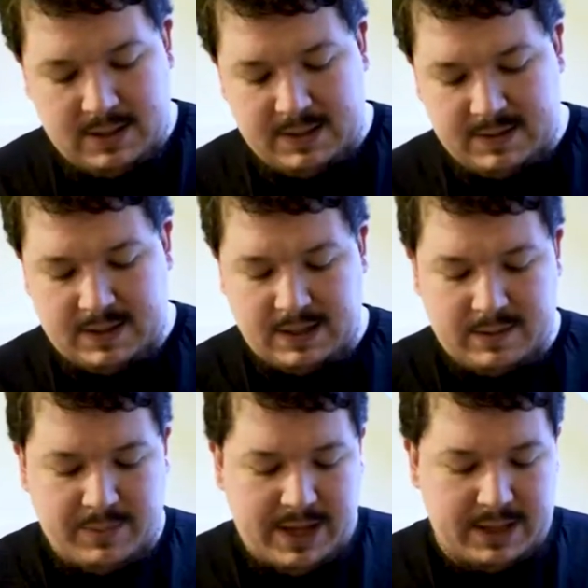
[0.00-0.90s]
Inside
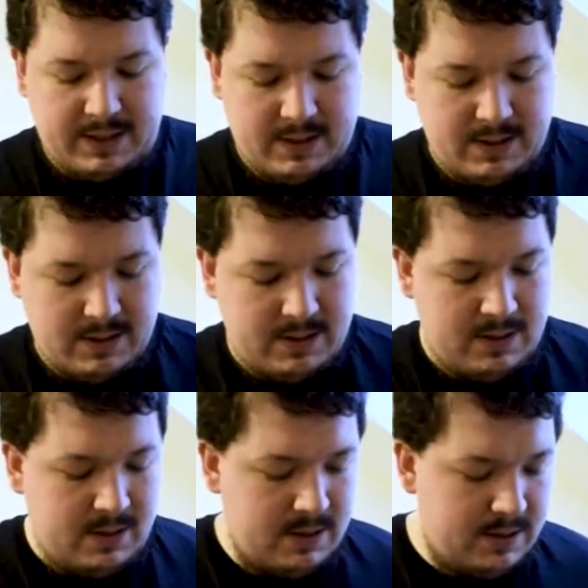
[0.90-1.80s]
the bag
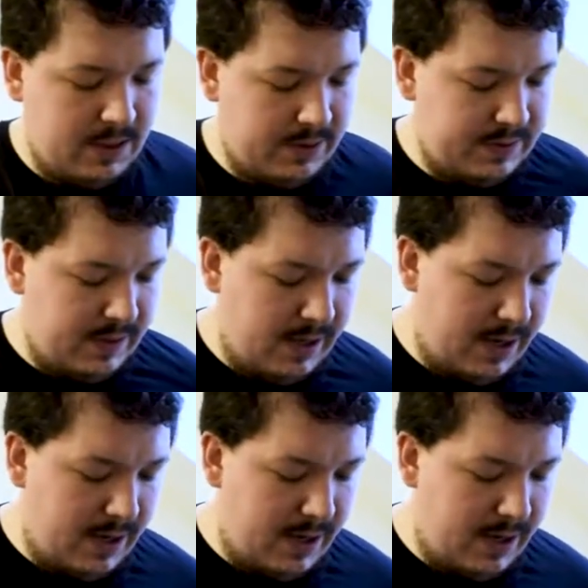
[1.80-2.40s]
there is